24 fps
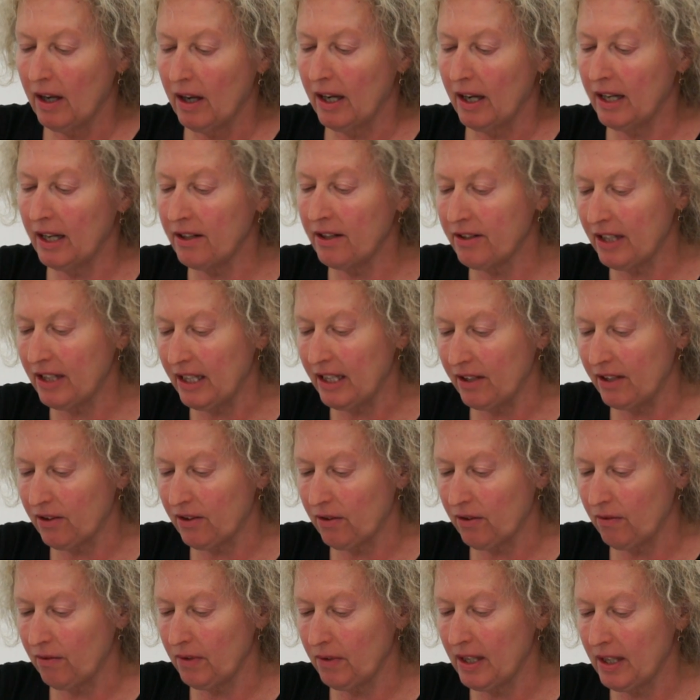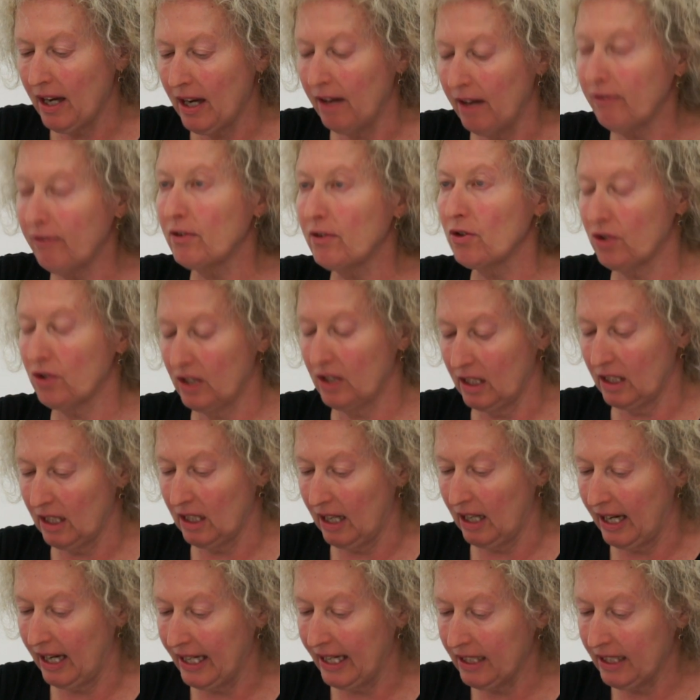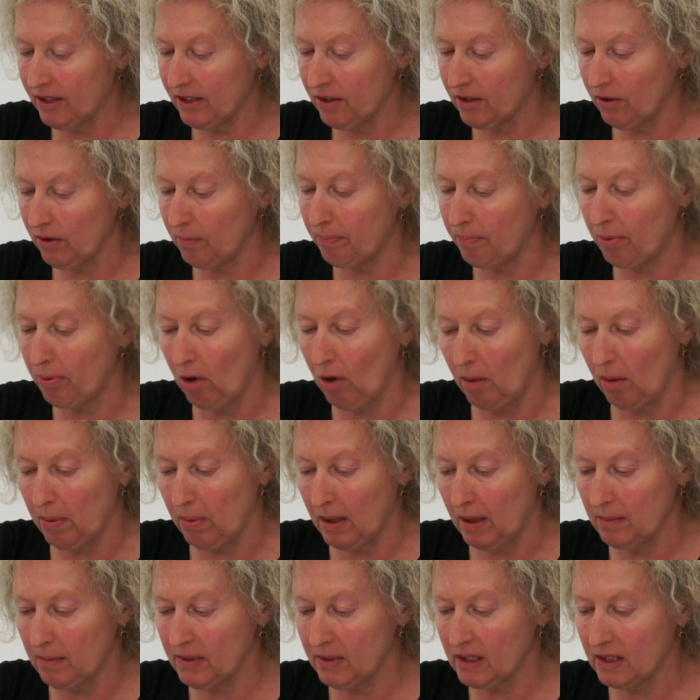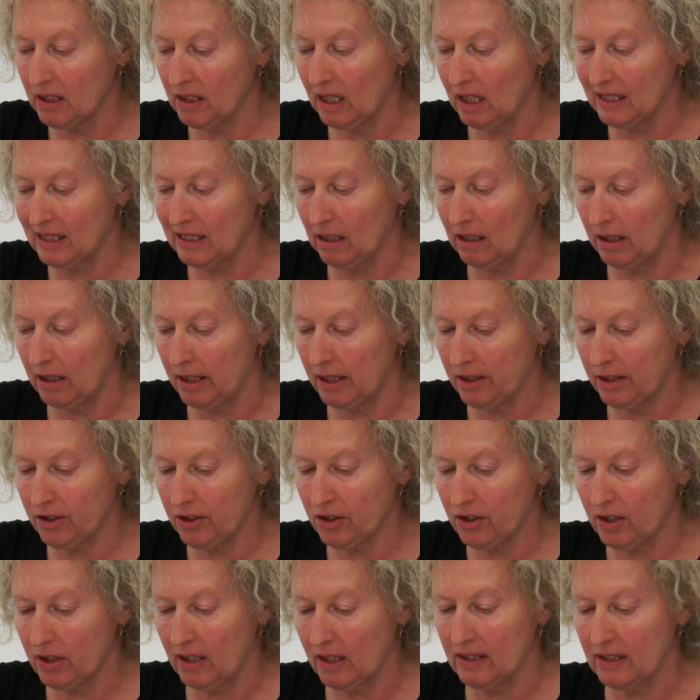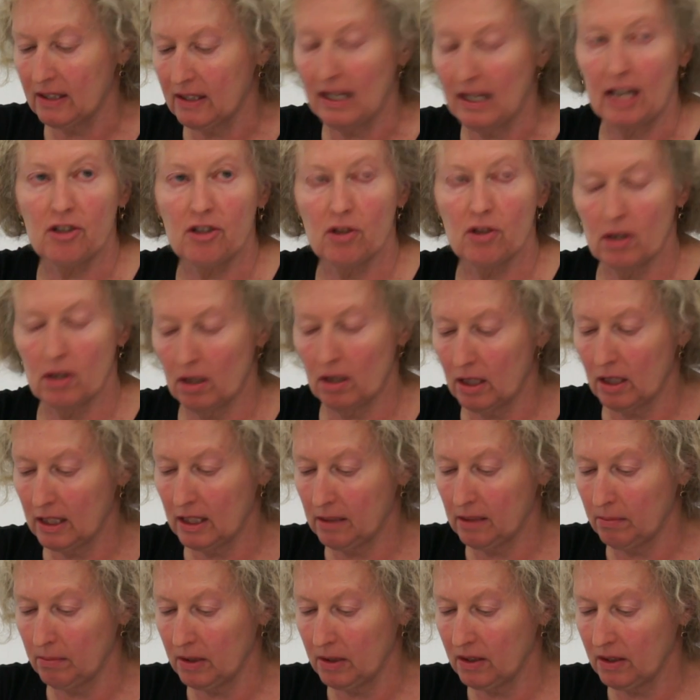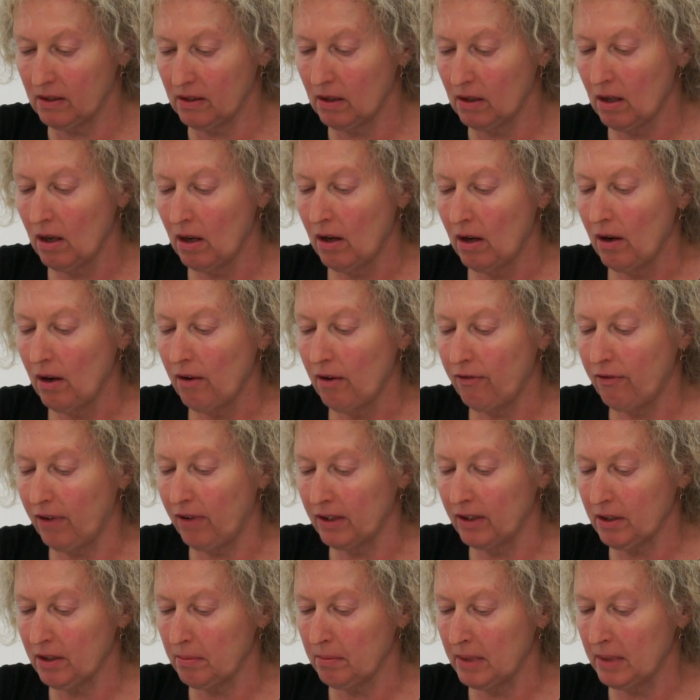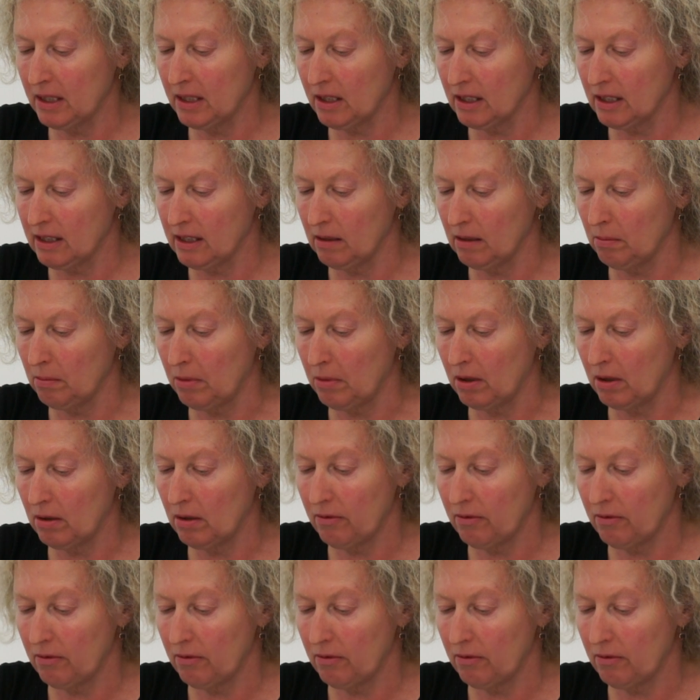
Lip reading: Indeed, we have to shed light on problems as large as nationalism, fundamentalism,